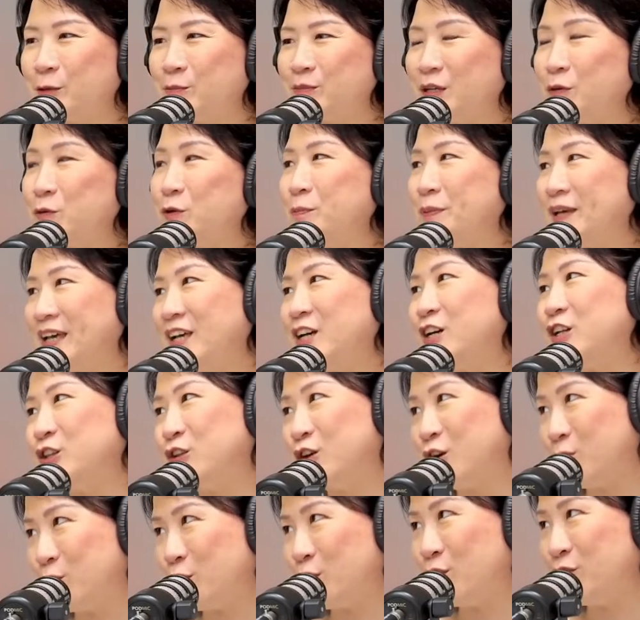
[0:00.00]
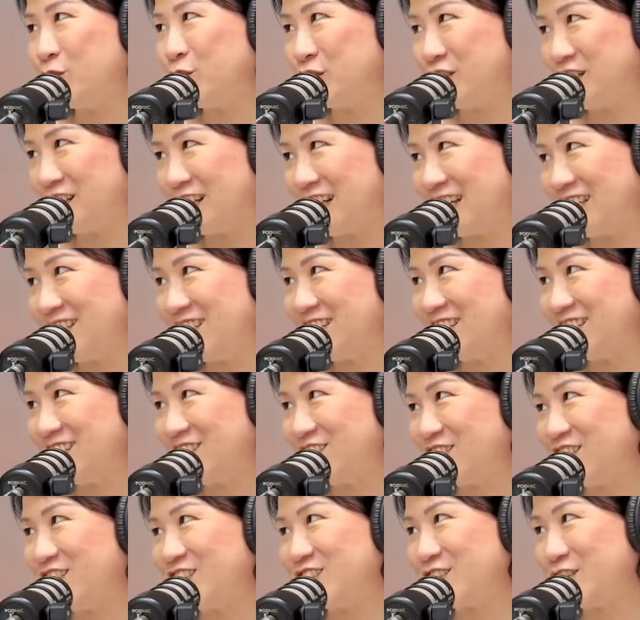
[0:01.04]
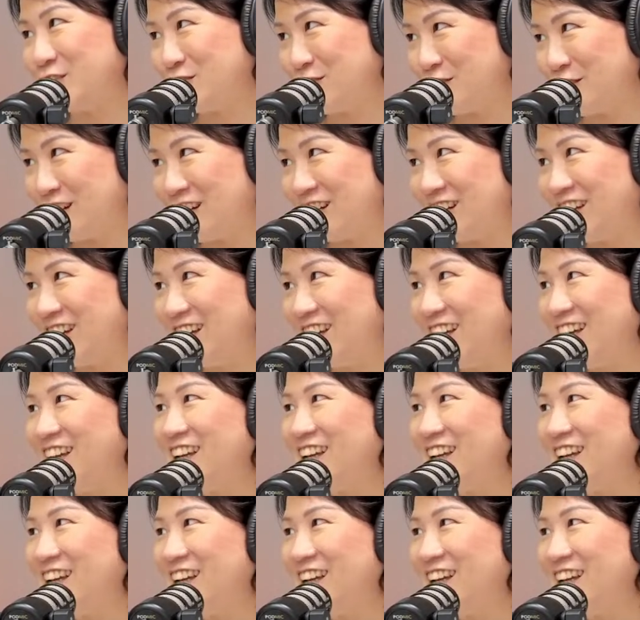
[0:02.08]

they were paying a lot more for the license for the software